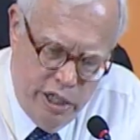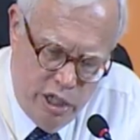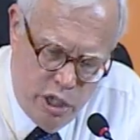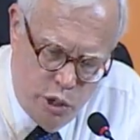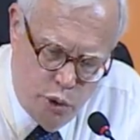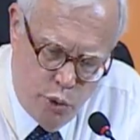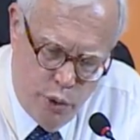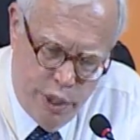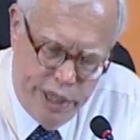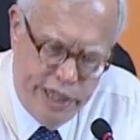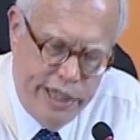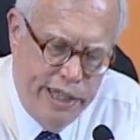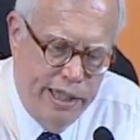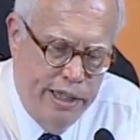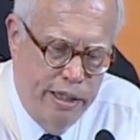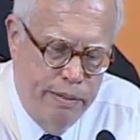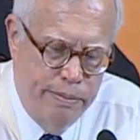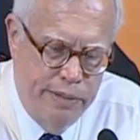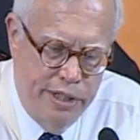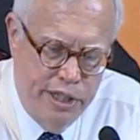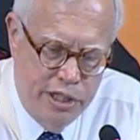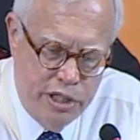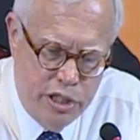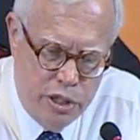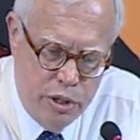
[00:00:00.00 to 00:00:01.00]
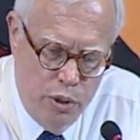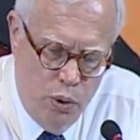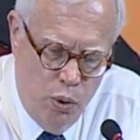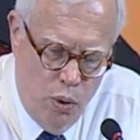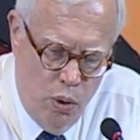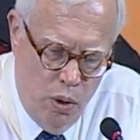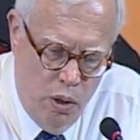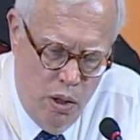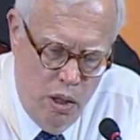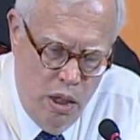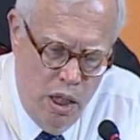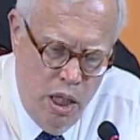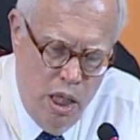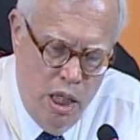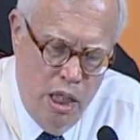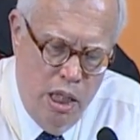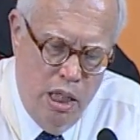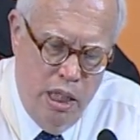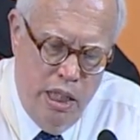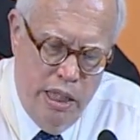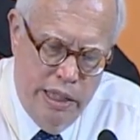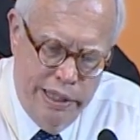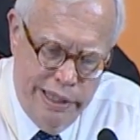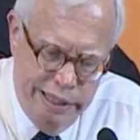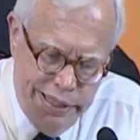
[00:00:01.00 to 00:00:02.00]
curriculum in a school
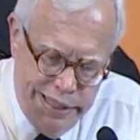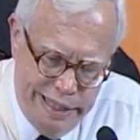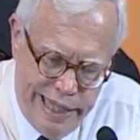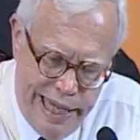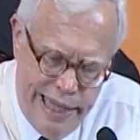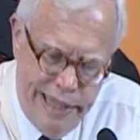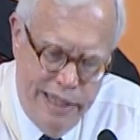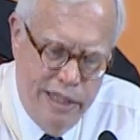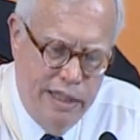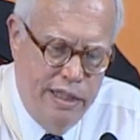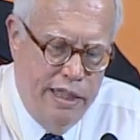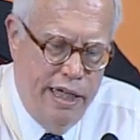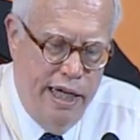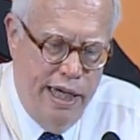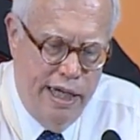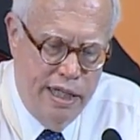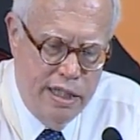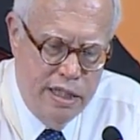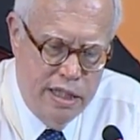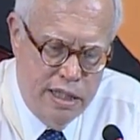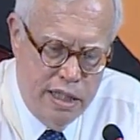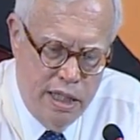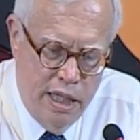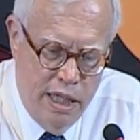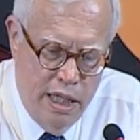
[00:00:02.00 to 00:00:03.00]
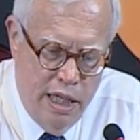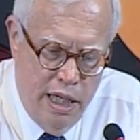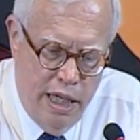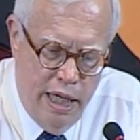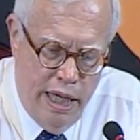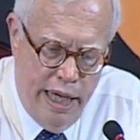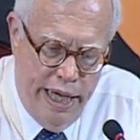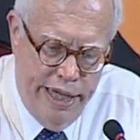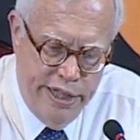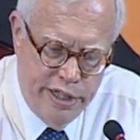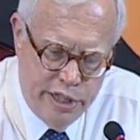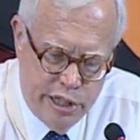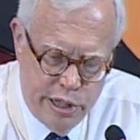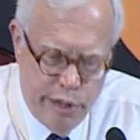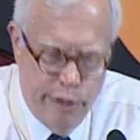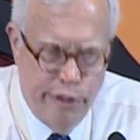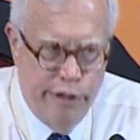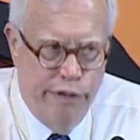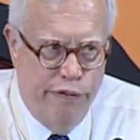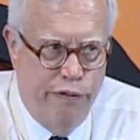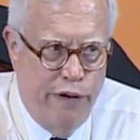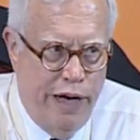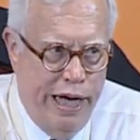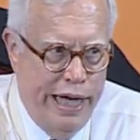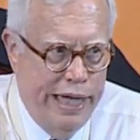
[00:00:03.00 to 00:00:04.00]
can take a test and
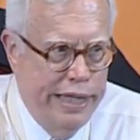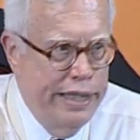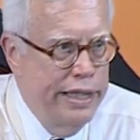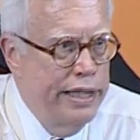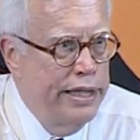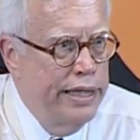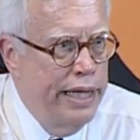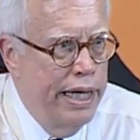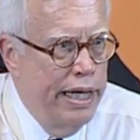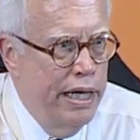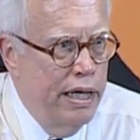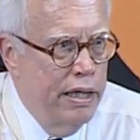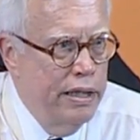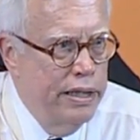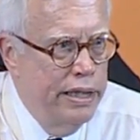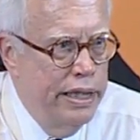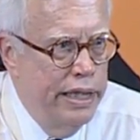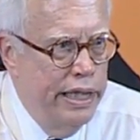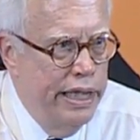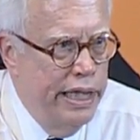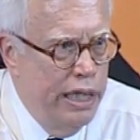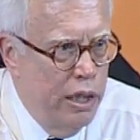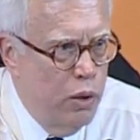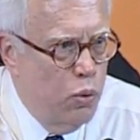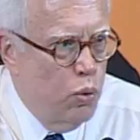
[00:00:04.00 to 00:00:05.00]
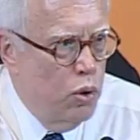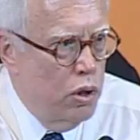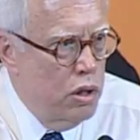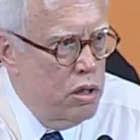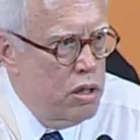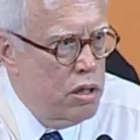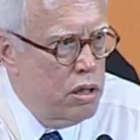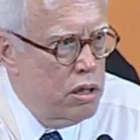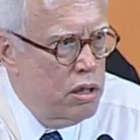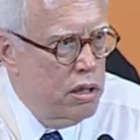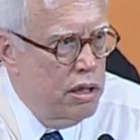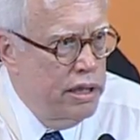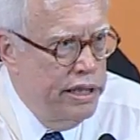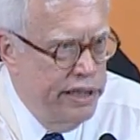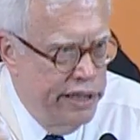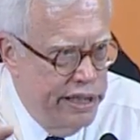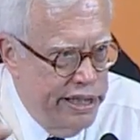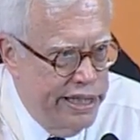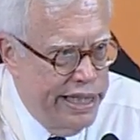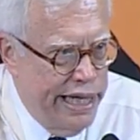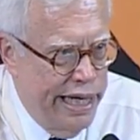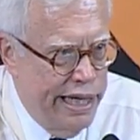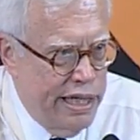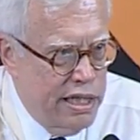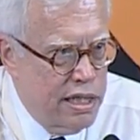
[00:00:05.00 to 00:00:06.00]
certify that they are the equals in the
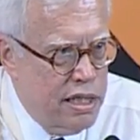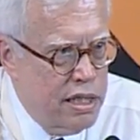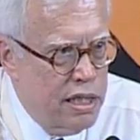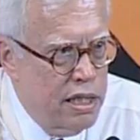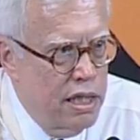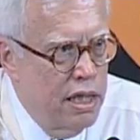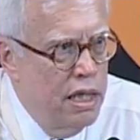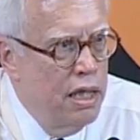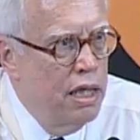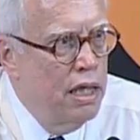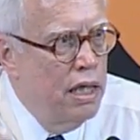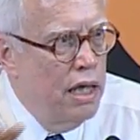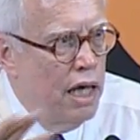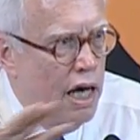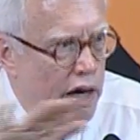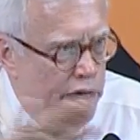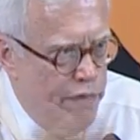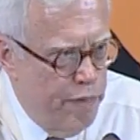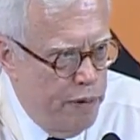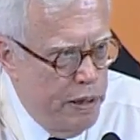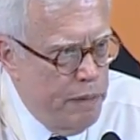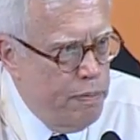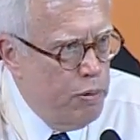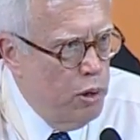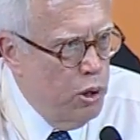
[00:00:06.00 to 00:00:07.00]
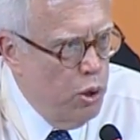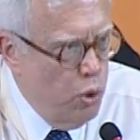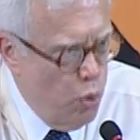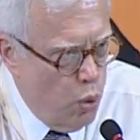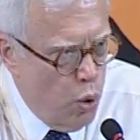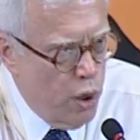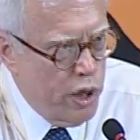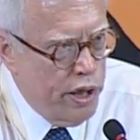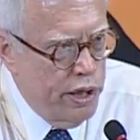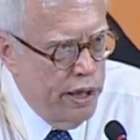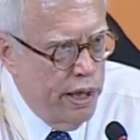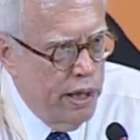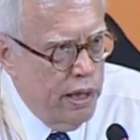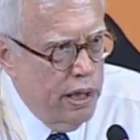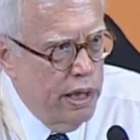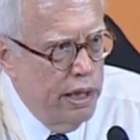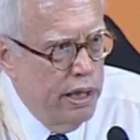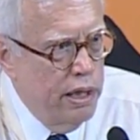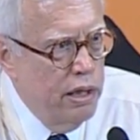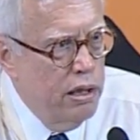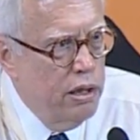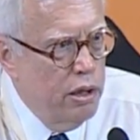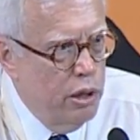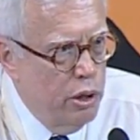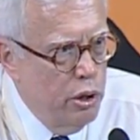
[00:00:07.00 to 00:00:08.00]
test of people who
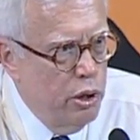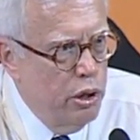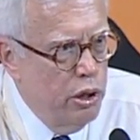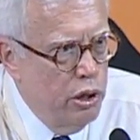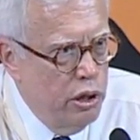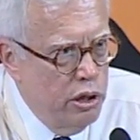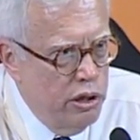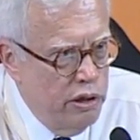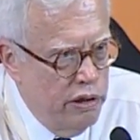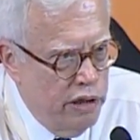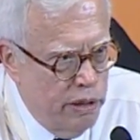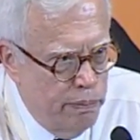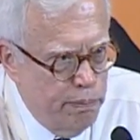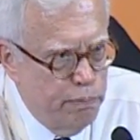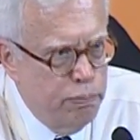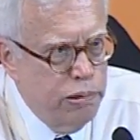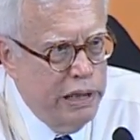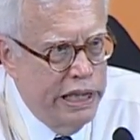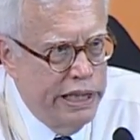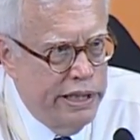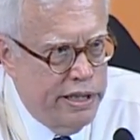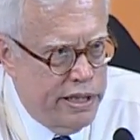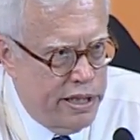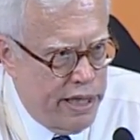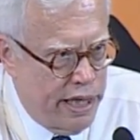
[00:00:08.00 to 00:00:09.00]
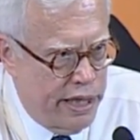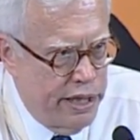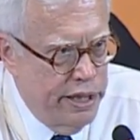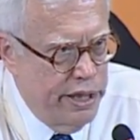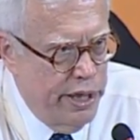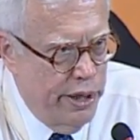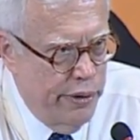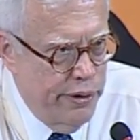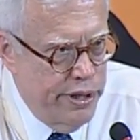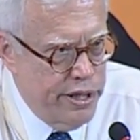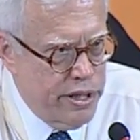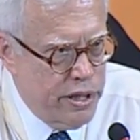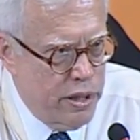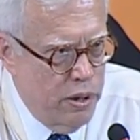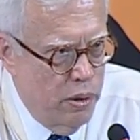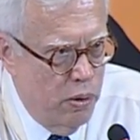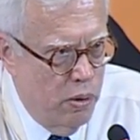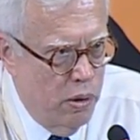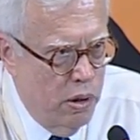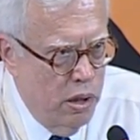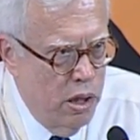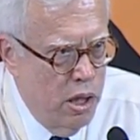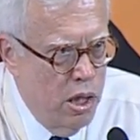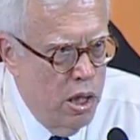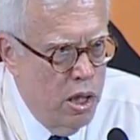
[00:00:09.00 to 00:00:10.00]
ordinarily complete secondary
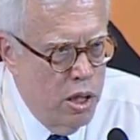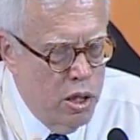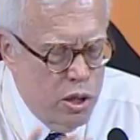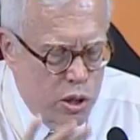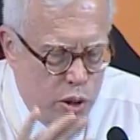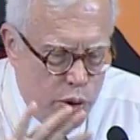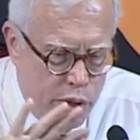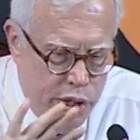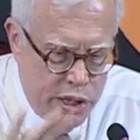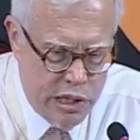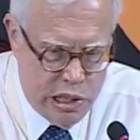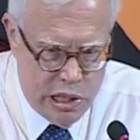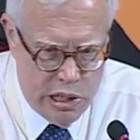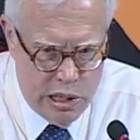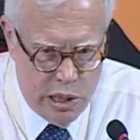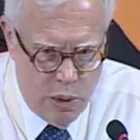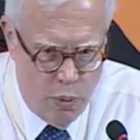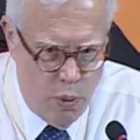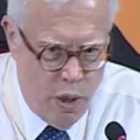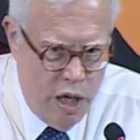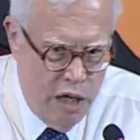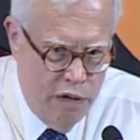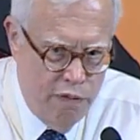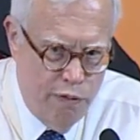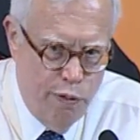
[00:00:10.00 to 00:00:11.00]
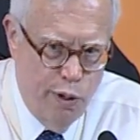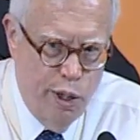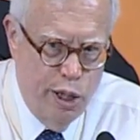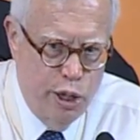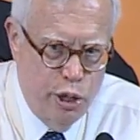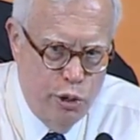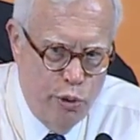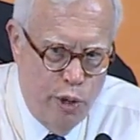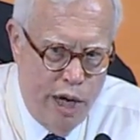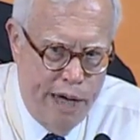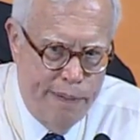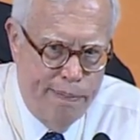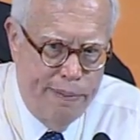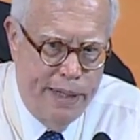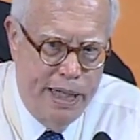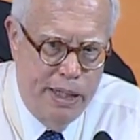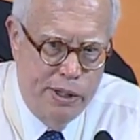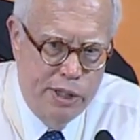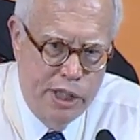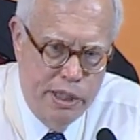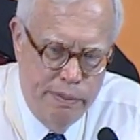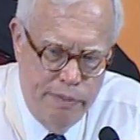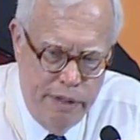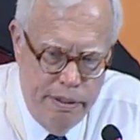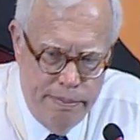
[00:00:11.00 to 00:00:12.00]
school. So this is a way for a
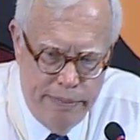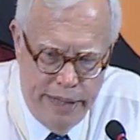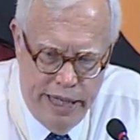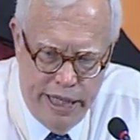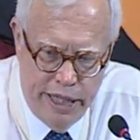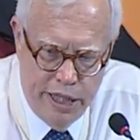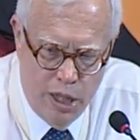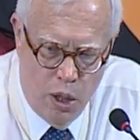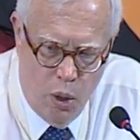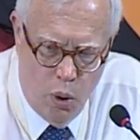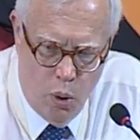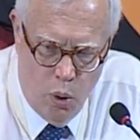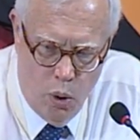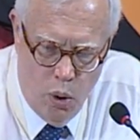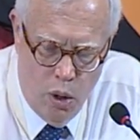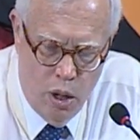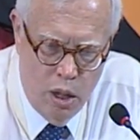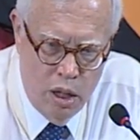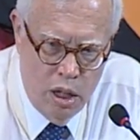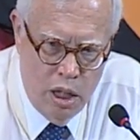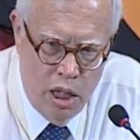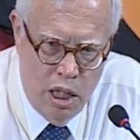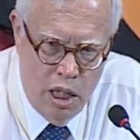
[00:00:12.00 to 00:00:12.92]
dropout to be made whole.